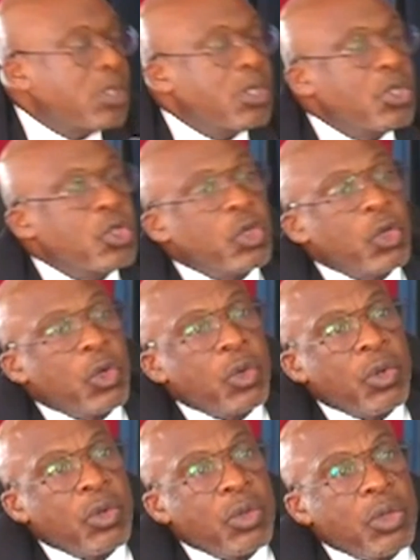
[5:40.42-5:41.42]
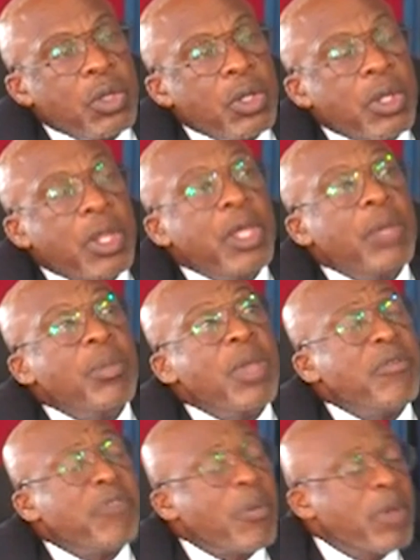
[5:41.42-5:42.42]
So the
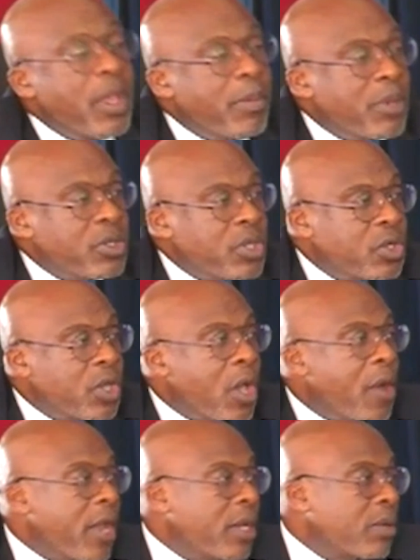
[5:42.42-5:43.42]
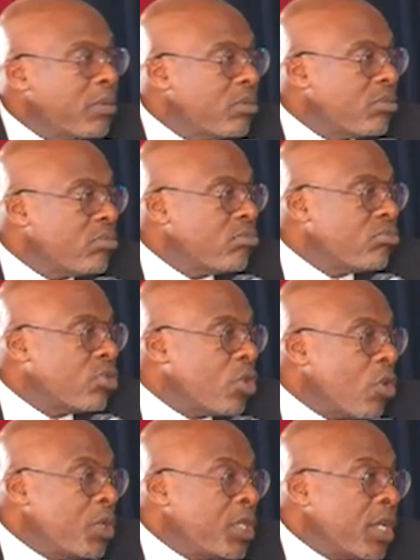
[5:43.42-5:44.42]
man from the embassy said, all right,
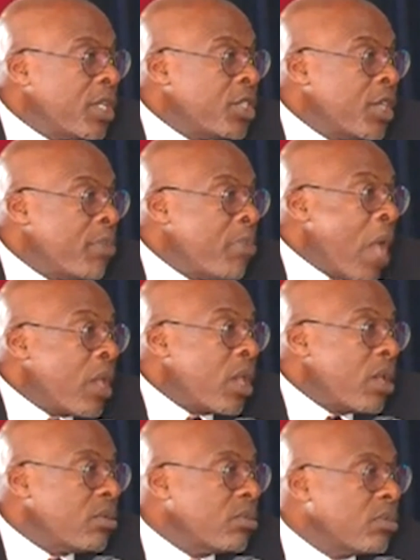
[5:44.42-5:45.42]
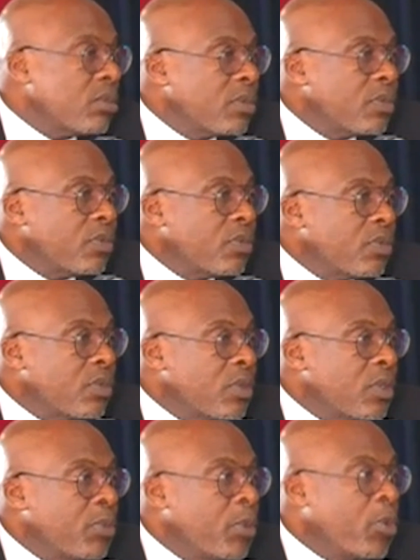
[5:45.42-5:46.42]
so we take the ship back.
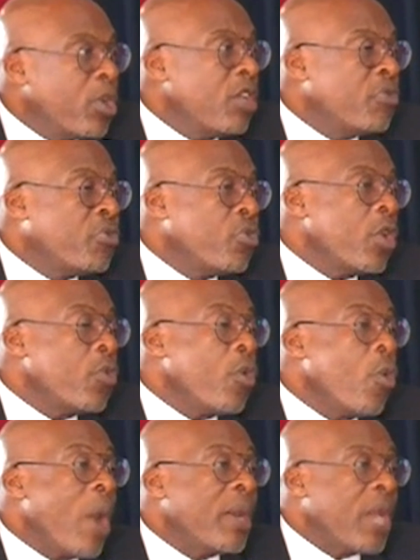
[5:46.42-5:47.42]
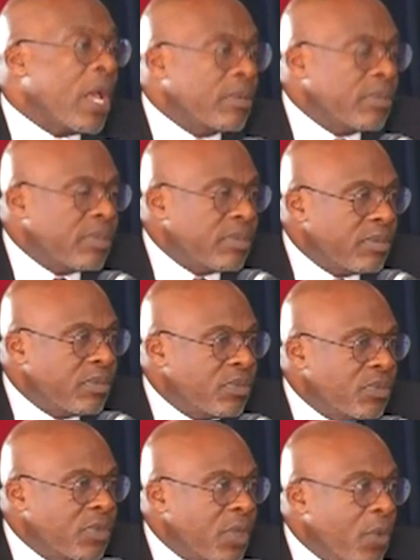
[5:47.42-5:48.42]
People need food in Rwanda.
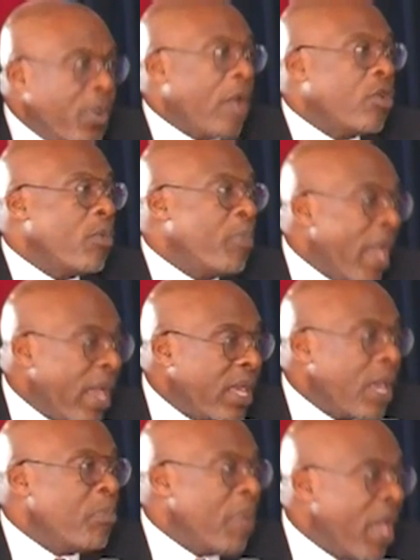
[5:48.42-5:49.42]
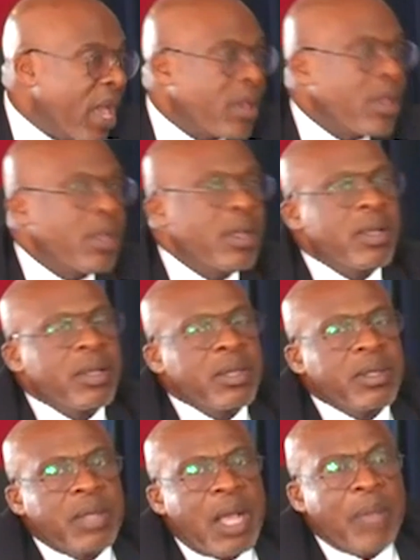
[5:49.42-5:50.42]
We had to beg and beg.
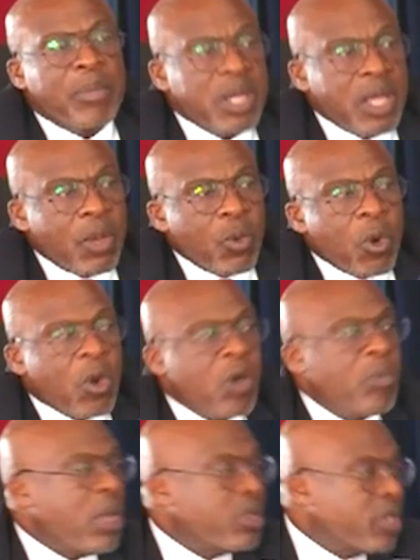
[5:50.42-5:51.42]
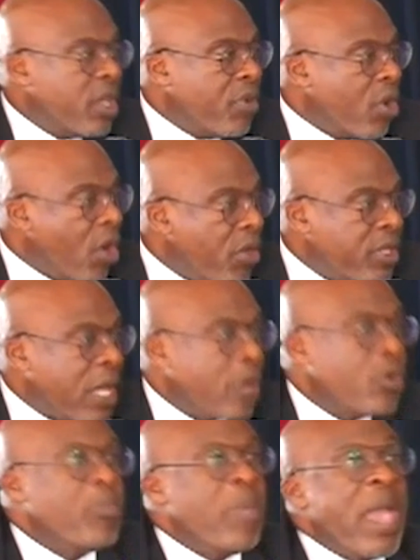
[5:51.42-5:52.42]
Amelia Ward, myself, and others had
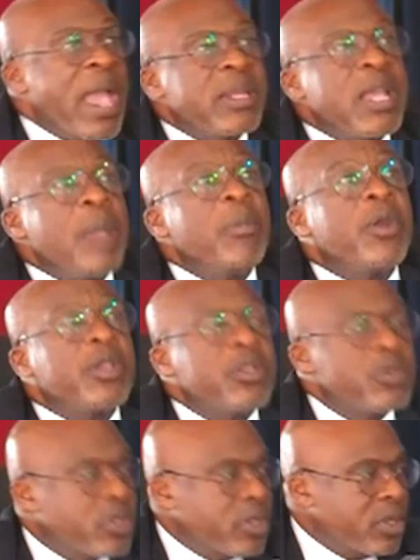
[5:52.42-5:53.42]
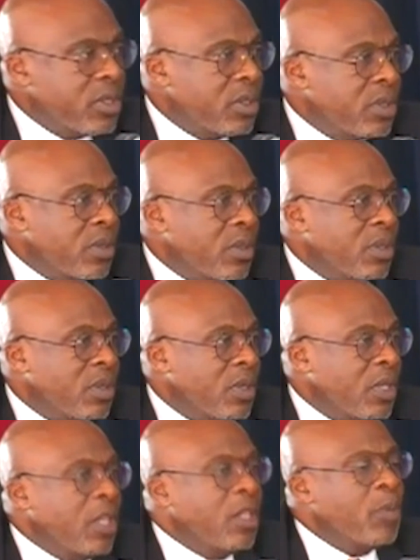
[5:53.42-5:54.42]
to beg the Americans.
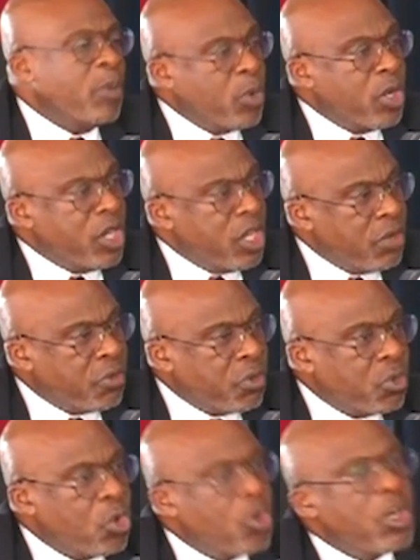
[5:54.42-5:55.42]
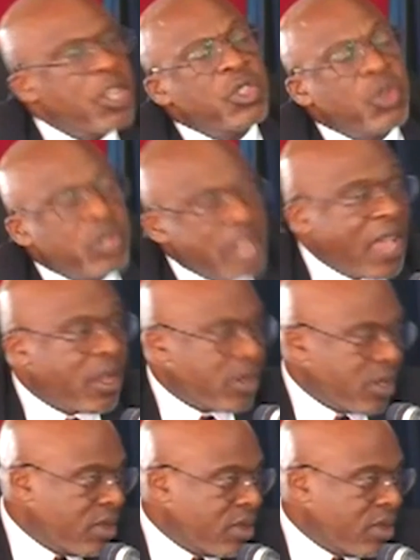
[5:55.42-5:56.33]
The people needed food. Don't listen to Tyre.